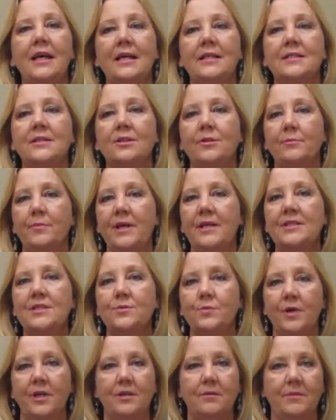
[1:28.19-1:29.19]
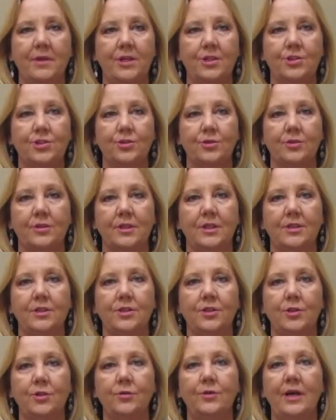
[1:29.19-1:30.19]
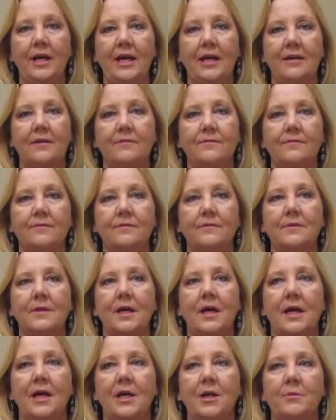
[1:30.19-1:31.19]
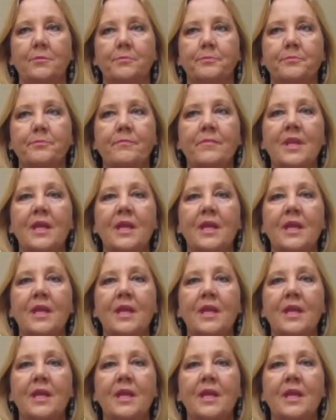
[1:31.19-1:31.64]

and so the best way to make sure that you have um,